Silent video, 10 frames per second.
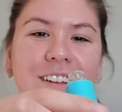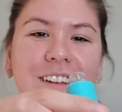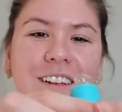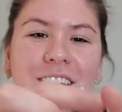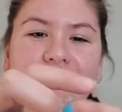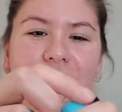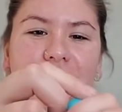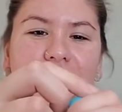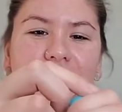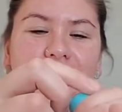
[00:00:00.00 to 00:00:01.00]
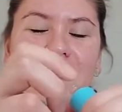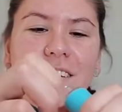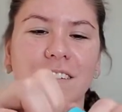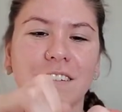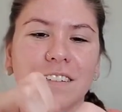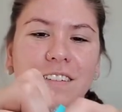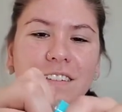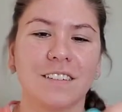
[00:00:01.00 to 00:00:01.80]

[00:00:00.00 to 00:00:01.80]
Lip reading: No one is speaking in this clip.